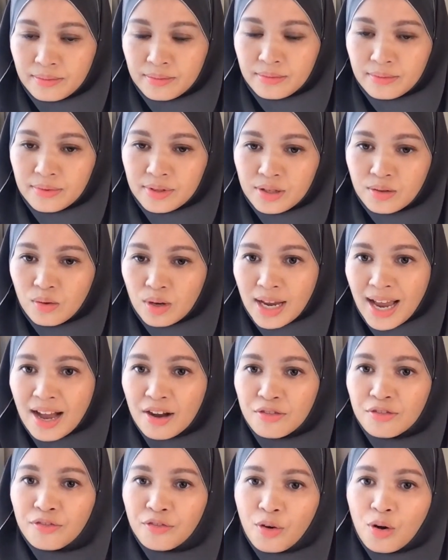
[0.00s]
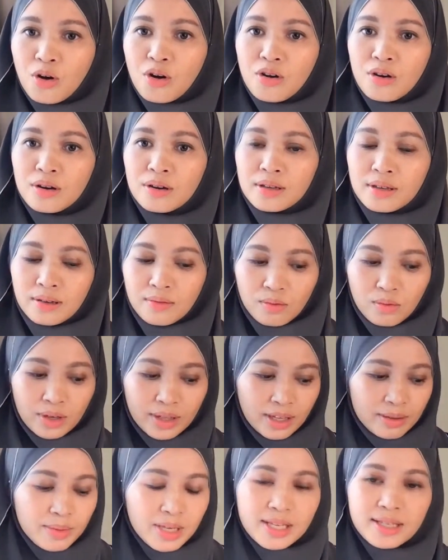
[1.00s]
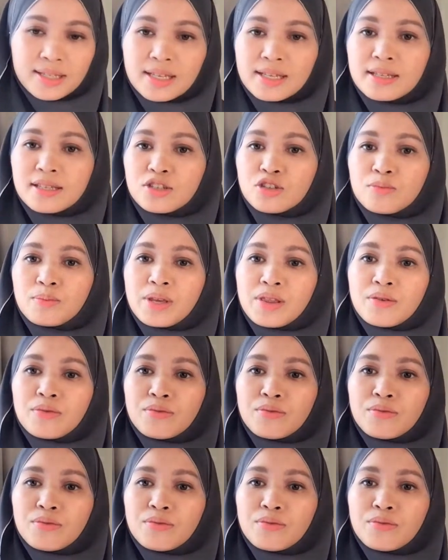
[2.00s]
So account for, what that means is to be the